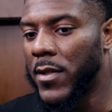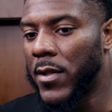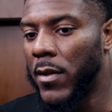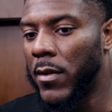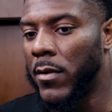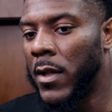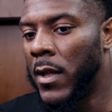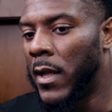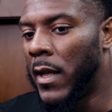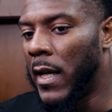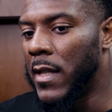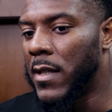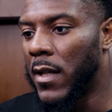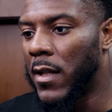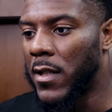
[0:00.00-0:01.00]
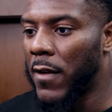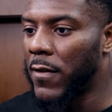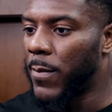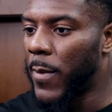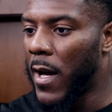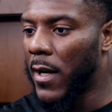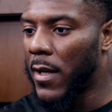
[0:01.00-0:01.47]
So he's in a tough
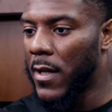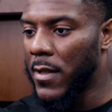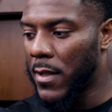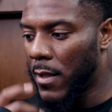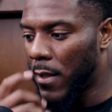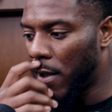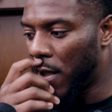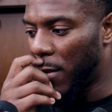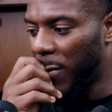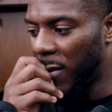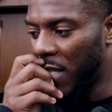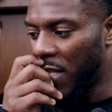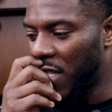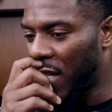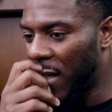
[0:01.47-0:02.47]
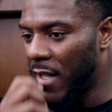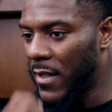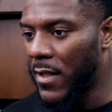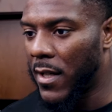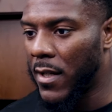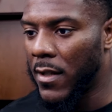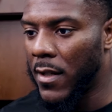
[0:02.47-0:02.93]
spot because the position that
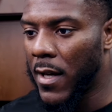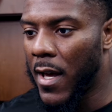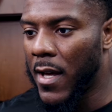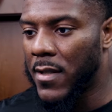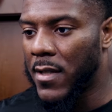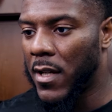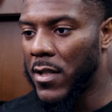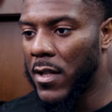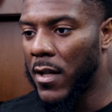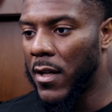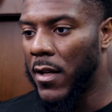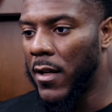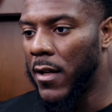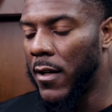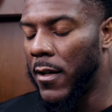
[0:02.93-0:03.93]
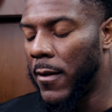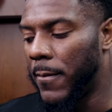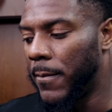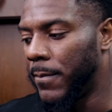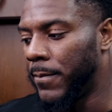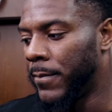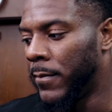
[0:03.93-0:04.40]
he's in has such a
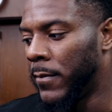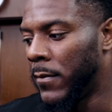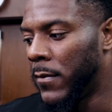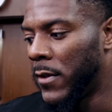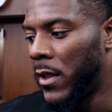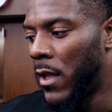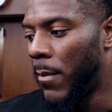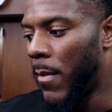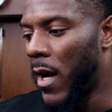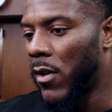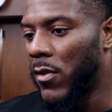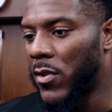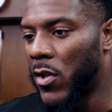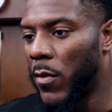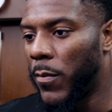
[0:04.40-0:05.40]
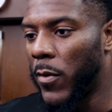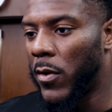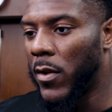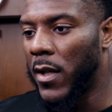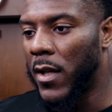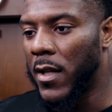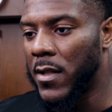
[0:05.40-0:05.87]
microscope
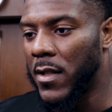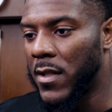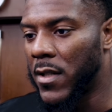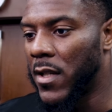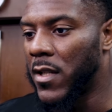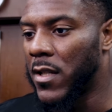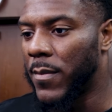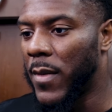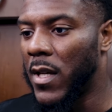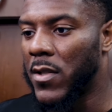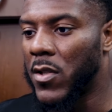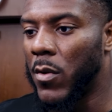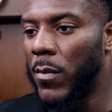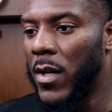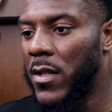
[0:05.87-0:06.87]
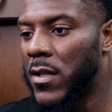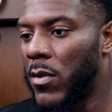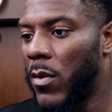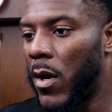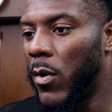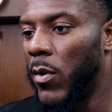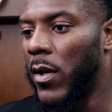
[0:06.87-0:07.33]
on it, and his decisions mean so much
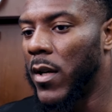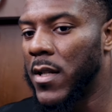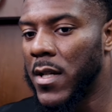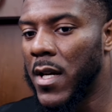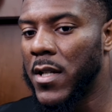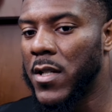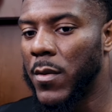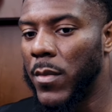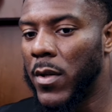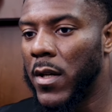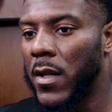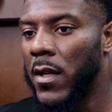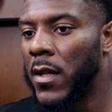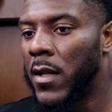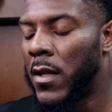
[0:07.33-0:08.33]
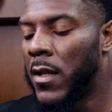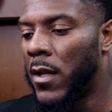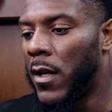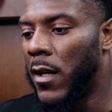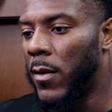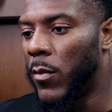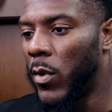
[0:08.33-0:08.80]
to our organization. But
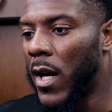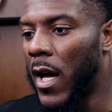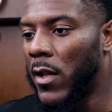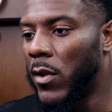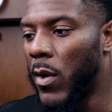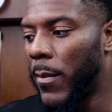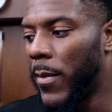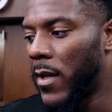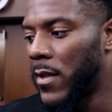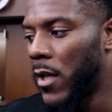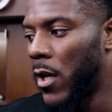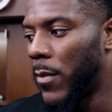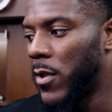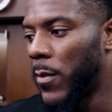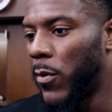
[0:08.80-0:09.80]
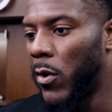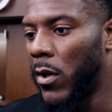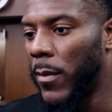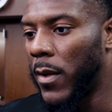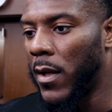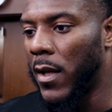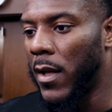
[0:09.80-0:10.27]
we got to do our best to help support
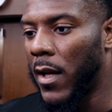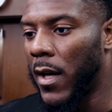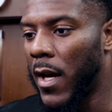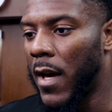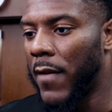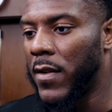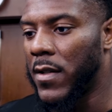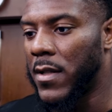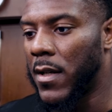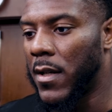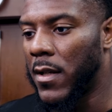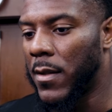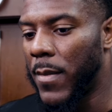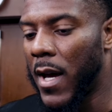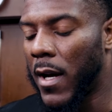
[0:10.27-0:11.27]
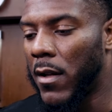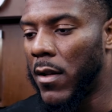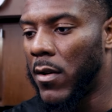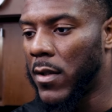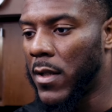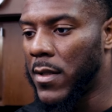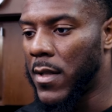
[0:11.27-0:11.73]
him and have his back
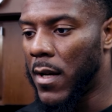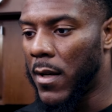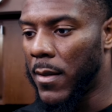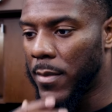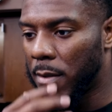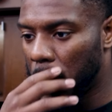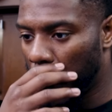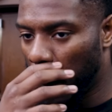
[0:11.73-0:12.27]
along these times.